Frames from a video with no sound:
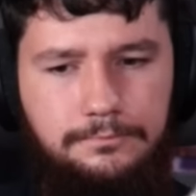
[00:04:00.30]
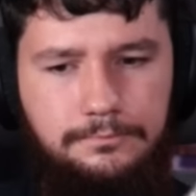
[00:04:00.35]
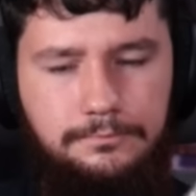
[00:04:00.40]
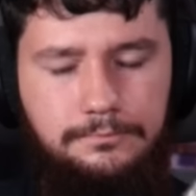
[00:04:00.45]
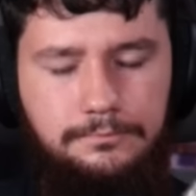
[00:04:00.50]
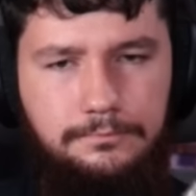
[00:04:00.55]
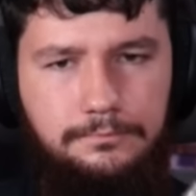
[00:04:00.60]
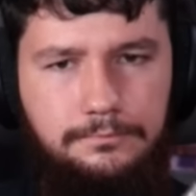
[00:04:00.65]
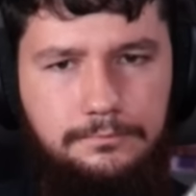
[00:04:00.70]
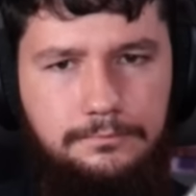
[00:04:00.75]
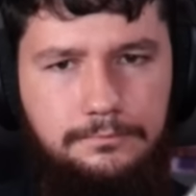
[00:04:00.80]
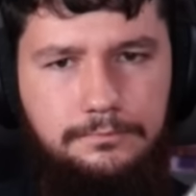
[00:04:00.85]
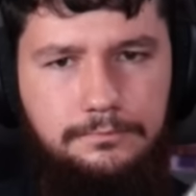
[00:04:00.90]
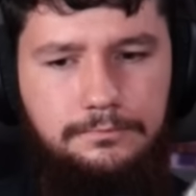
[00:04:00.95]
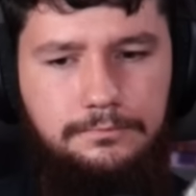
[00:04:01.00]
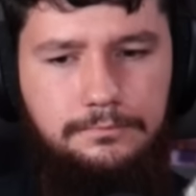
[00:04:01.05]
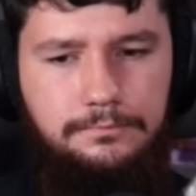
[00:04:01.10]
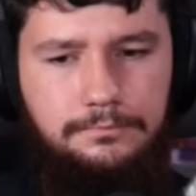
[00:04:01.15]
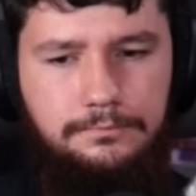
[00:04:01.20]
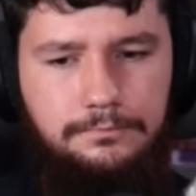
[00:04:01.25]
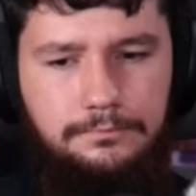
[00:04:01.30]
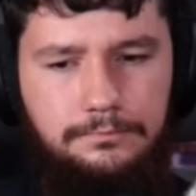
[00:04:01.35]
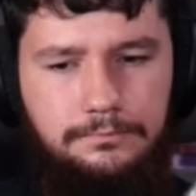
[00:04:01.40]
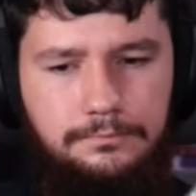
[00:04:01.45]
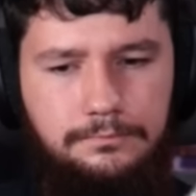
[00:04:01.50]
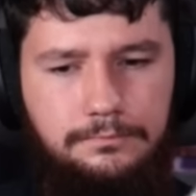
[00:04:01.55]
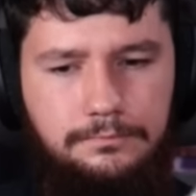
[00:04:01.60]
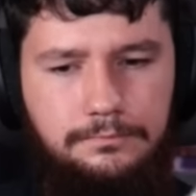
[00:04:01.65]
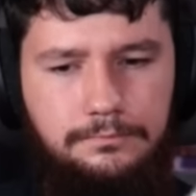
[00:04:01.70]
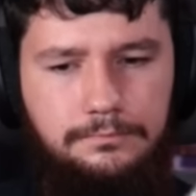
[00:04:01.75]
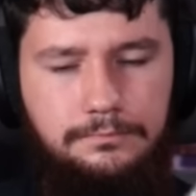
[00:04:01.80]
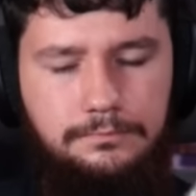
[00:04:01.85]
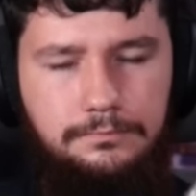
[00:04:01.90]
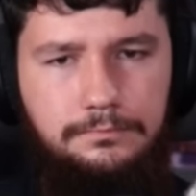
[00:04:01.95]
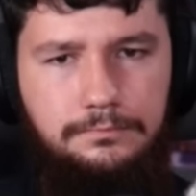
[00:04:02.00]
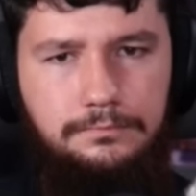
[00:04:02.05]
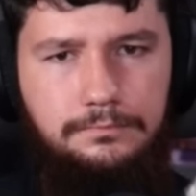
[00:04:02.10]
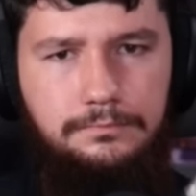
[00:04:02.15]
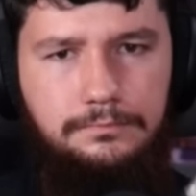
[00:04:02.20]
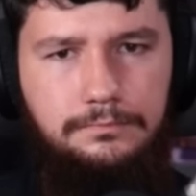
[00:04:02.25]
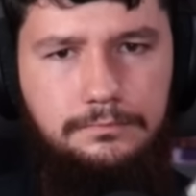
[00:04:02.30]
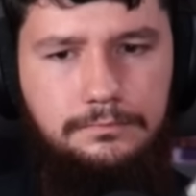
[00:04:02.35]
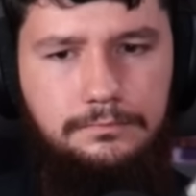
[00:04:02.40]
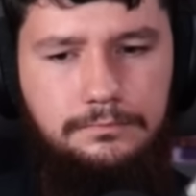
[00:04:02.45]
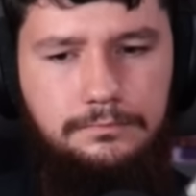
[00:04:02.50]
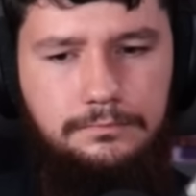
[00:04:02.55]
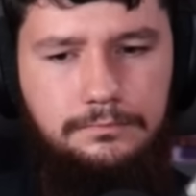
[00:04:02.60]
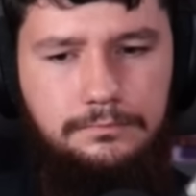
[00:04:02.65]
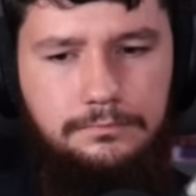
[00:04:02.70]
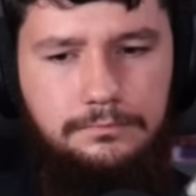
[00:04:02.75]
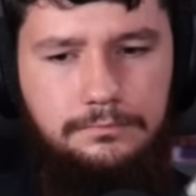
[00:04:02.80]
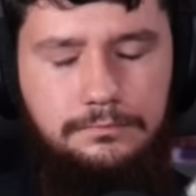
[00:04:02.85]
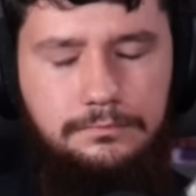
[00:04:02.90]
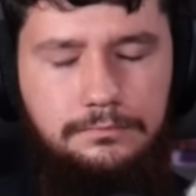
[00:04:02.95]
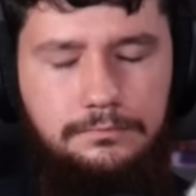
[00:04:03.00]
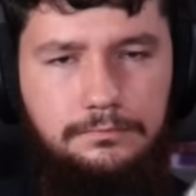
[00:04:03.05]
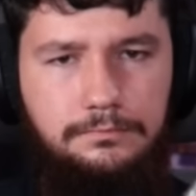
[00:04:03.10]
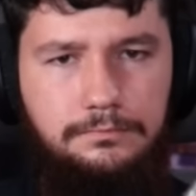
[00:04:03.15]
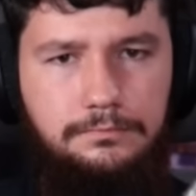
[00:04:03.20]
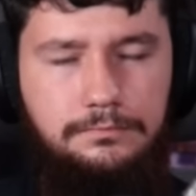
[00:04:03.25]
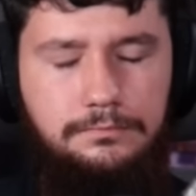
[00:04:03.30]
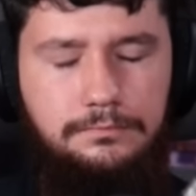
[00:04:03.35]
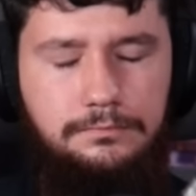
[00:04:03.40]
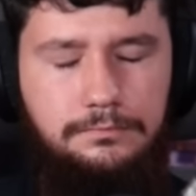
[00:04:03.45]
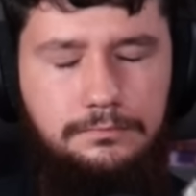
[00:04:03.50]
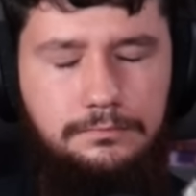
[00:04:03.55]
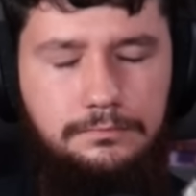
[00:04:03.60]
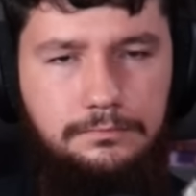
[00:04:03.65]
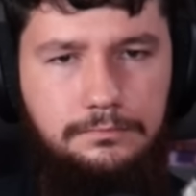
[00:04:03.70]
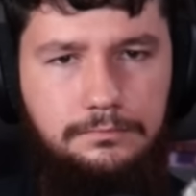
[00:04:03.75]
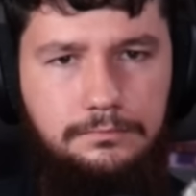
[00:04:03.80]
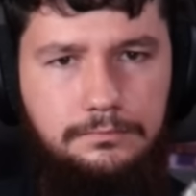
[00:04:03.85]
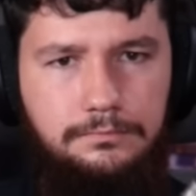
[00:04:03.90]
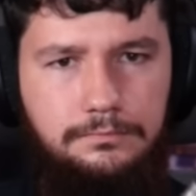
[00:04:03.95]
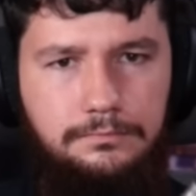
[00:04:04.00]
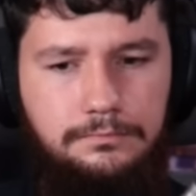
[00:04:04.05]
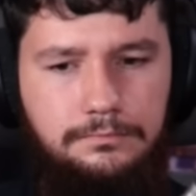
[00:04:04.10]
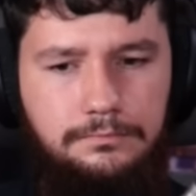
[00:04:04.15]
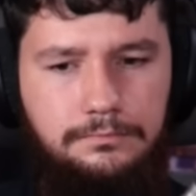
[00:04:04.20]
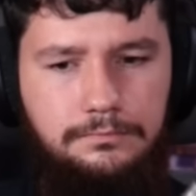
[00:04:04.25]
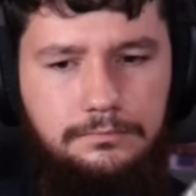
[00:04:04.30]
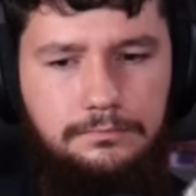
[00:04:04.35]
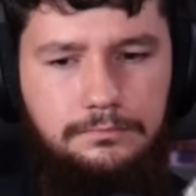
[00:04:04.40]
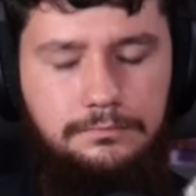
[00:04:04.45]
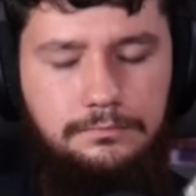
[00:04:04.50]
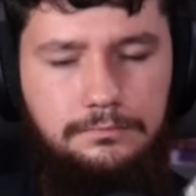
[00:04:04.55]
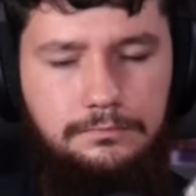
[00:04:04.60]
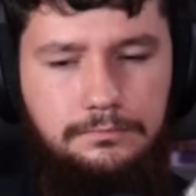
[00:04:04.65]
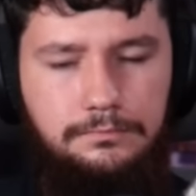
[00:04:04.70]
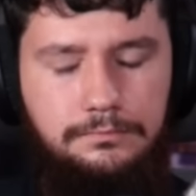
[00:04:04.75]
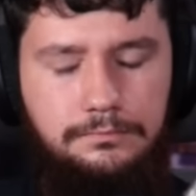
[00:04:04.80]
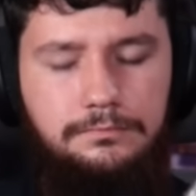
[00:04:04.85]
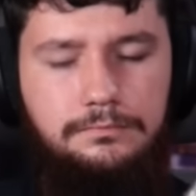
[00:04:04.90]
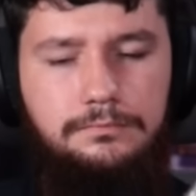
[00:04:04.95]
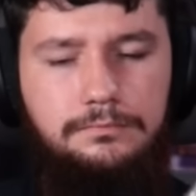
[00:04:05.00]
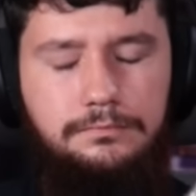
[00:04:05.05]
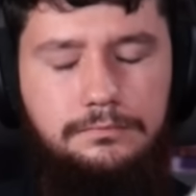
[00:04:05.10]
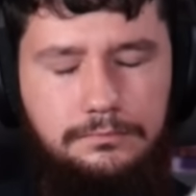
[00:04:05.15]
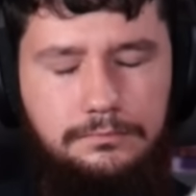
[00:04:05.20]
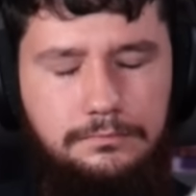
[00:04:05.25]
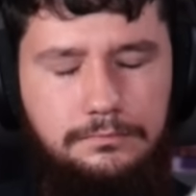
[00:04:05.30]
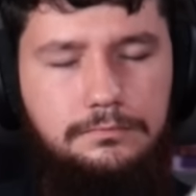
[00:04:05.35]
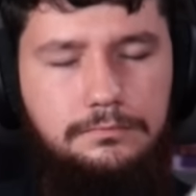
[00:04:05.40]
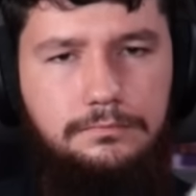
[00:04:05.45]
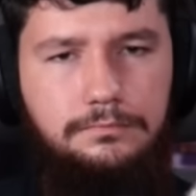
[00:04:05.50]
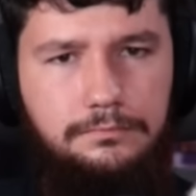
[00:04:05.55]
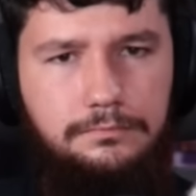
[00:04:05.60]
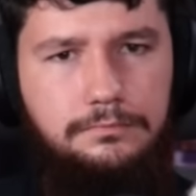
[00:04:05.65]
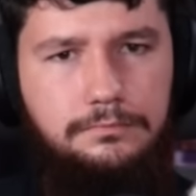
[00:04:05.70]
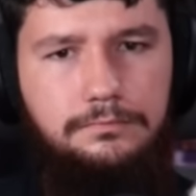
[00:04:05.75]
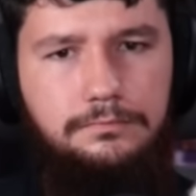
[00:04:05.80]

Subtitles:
This person isn't speaking.